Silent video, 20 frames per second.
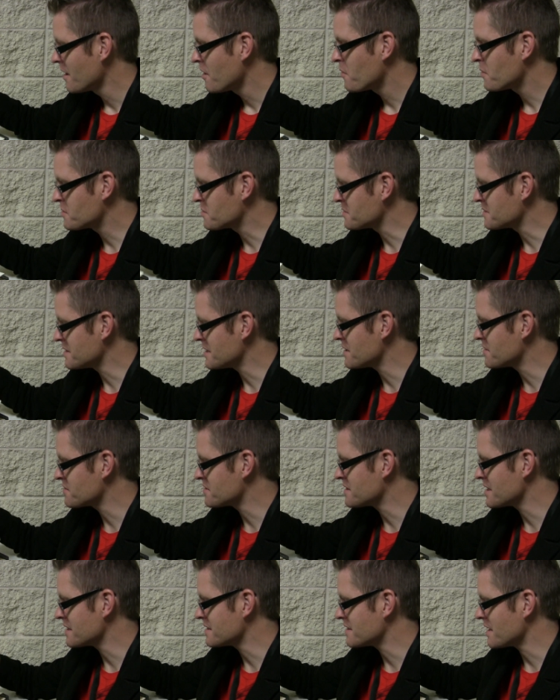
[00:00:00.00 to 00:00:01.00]
which was an
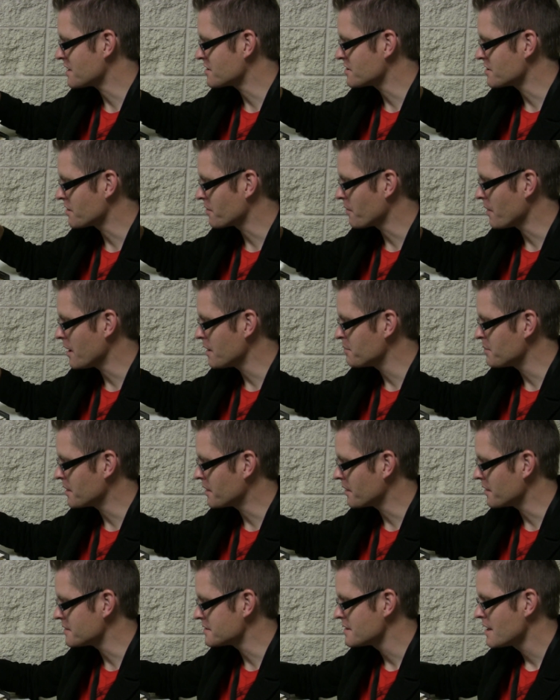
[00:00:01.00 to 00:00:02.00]
interesting section to write
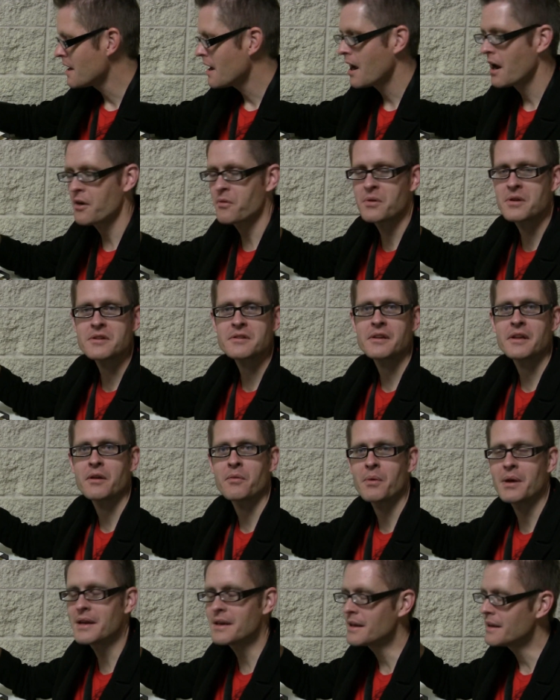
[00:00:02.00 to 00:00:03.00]
because I'd originally
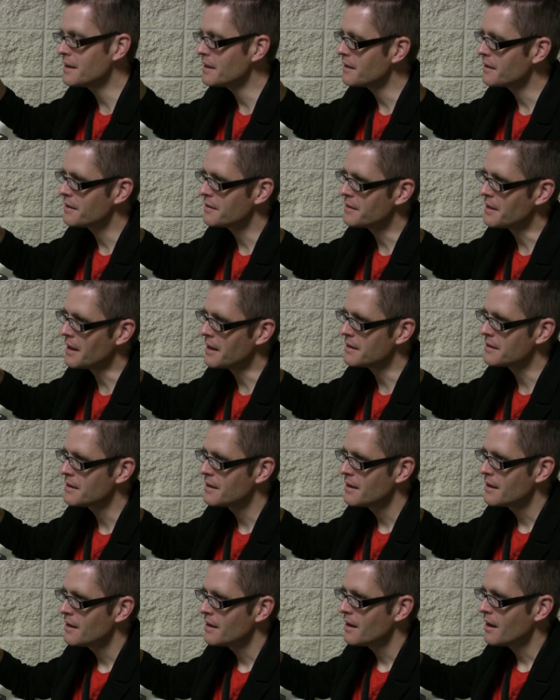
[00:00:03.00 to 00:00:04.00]
written it that
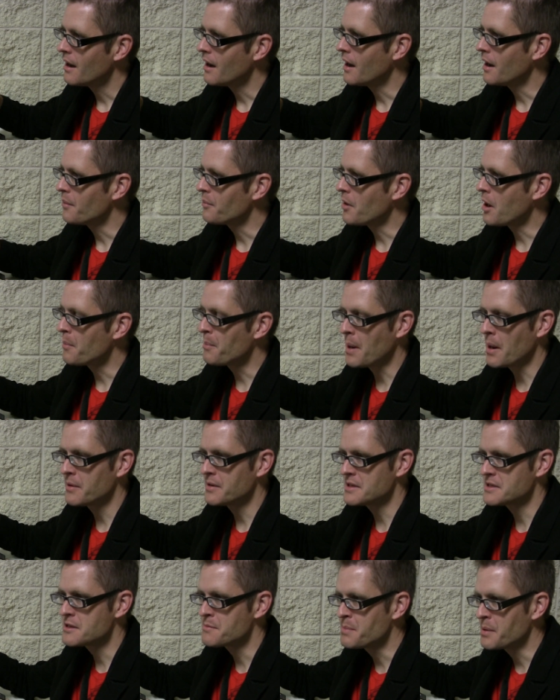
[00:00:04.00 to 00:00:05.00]
about
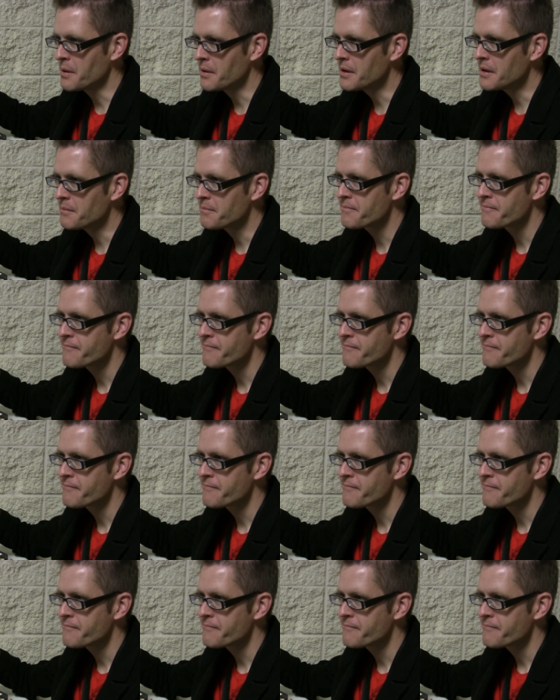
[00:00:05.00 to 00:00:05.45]
disappearing,